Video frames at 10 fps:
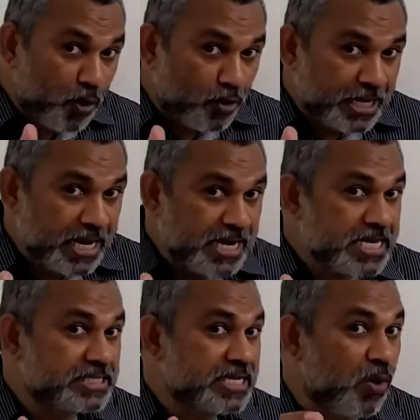protein
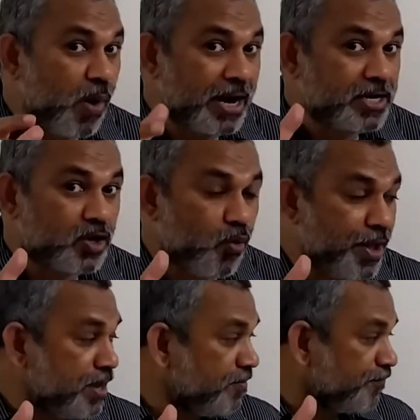is now
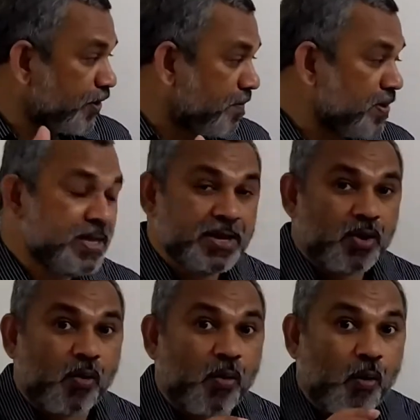undergoing from
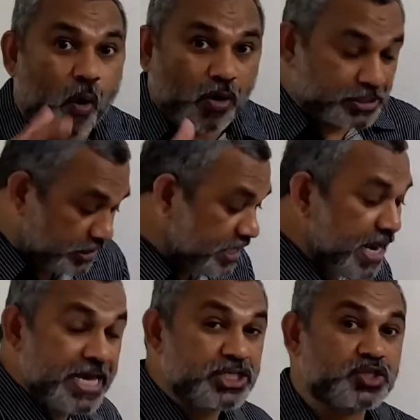
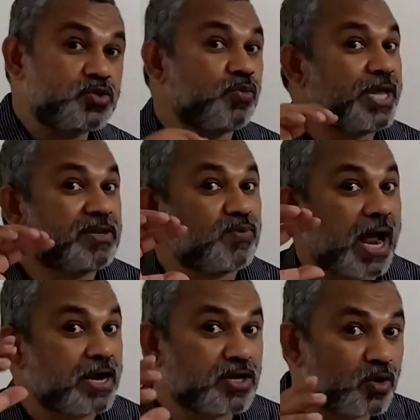oxidized to, it will
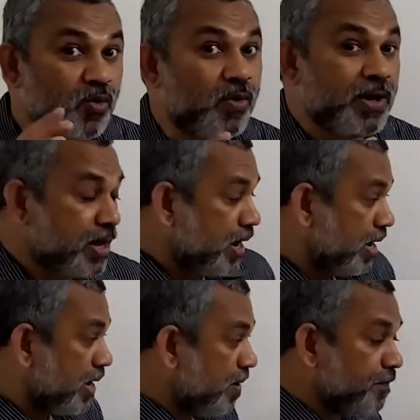undergo
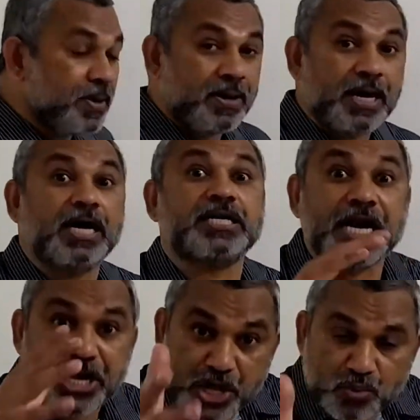a
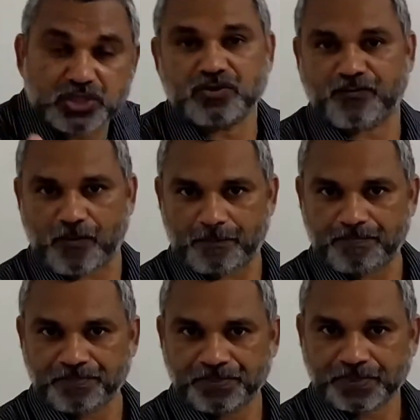reduced
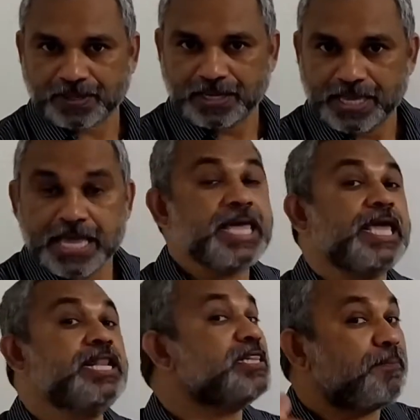form.
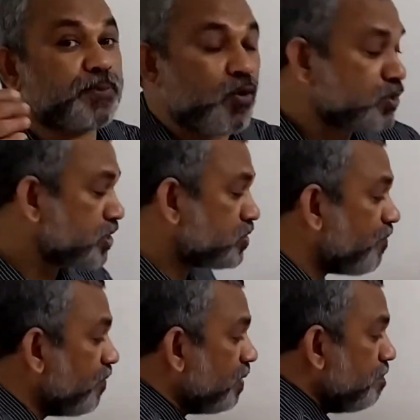In the process
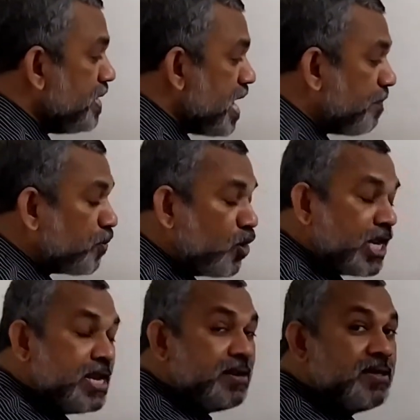of MIA
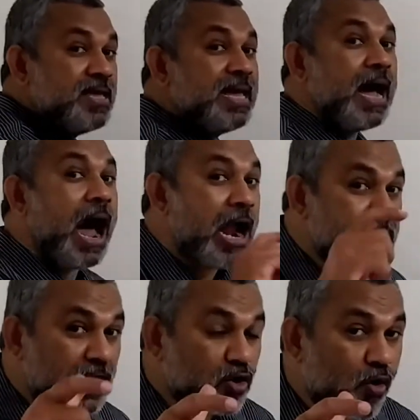protein
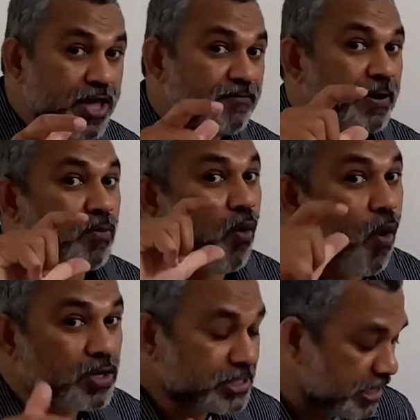undergoing from
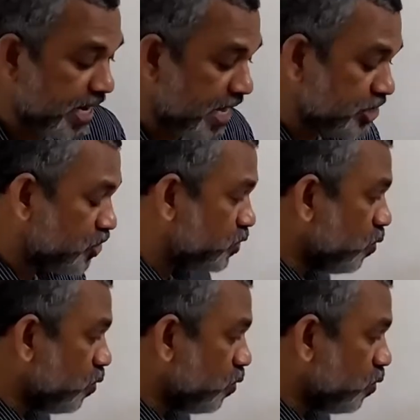oxidized